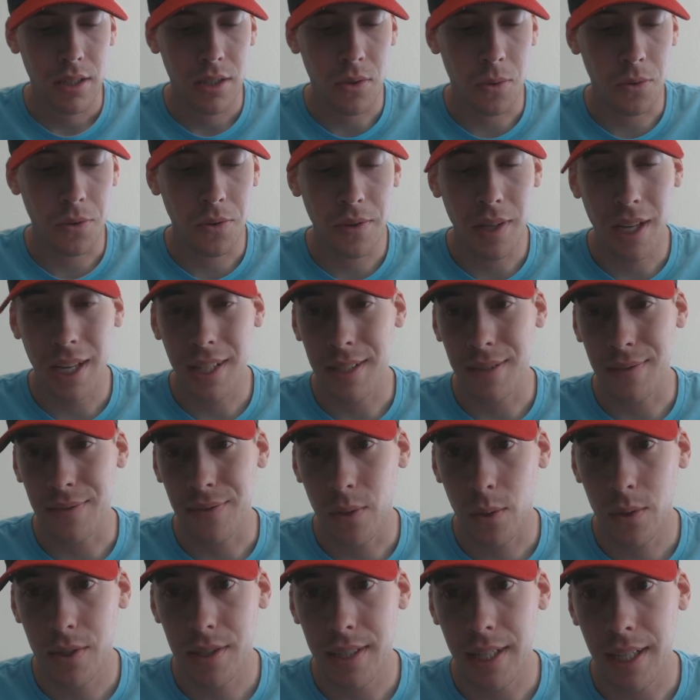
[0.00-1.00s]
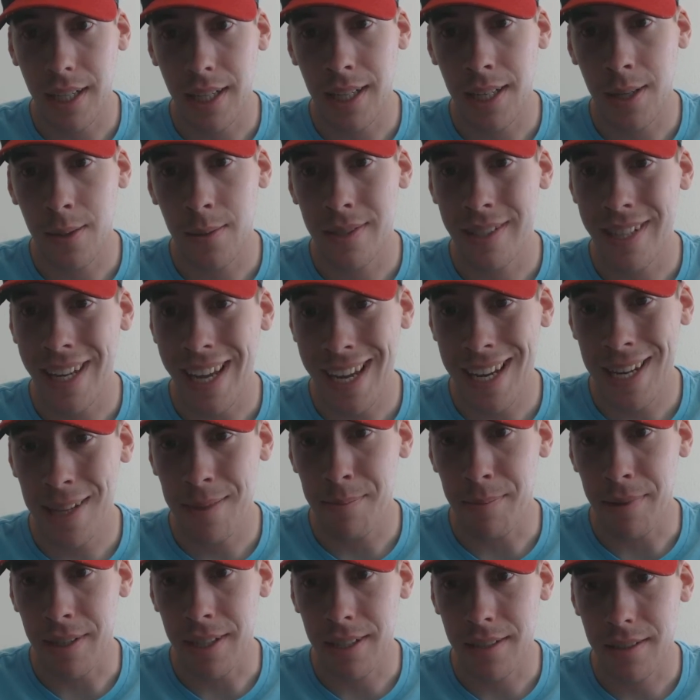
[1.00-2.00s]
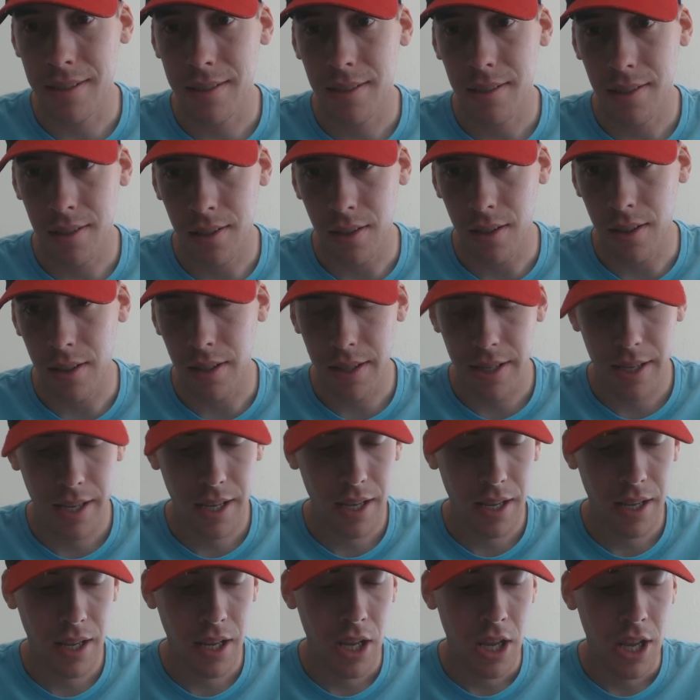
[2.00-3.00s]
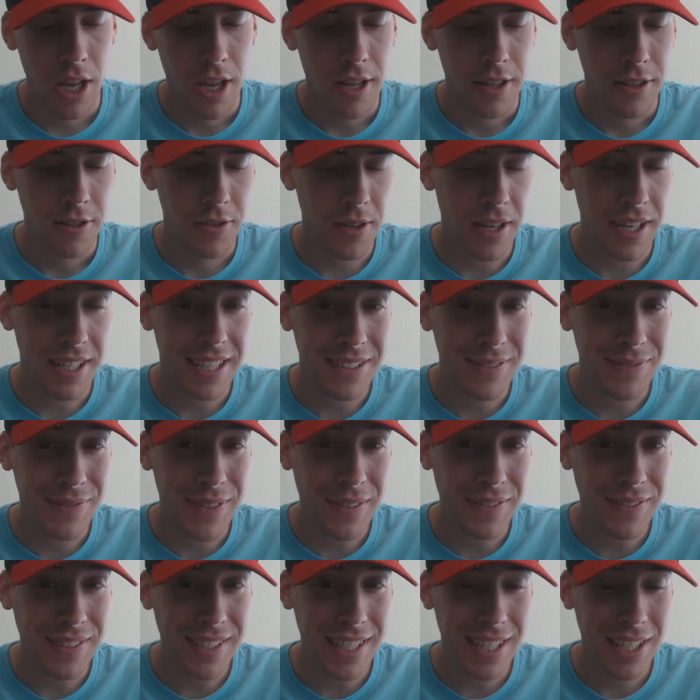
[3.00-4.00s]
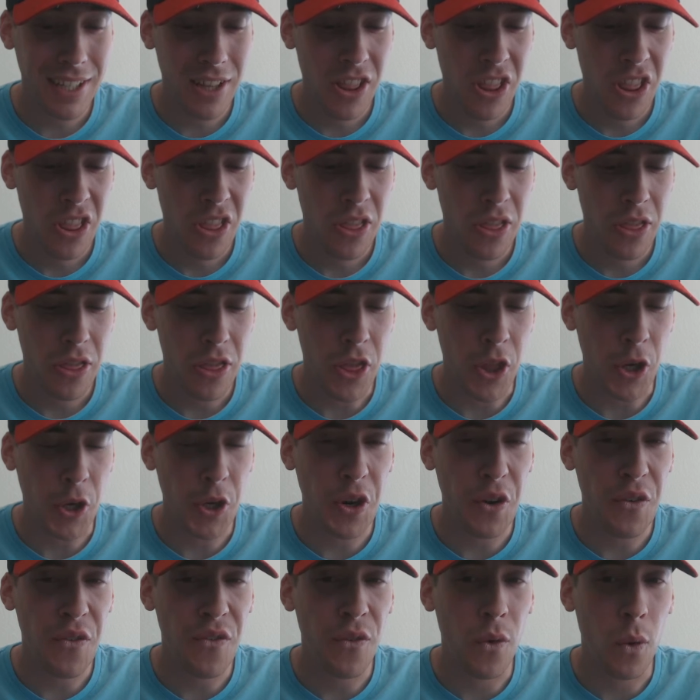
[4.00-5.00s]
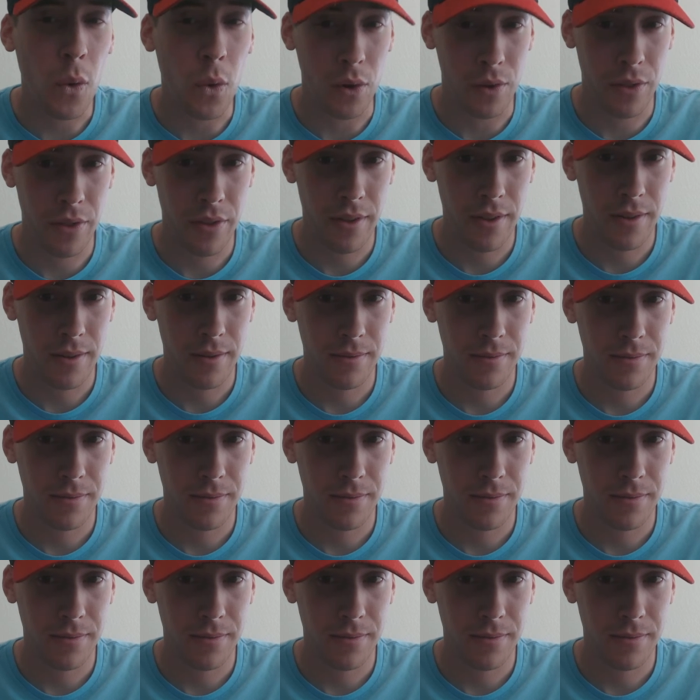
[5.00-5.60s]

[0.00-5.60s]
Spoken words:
2014, he was the 8th best guard. 2015, 34th.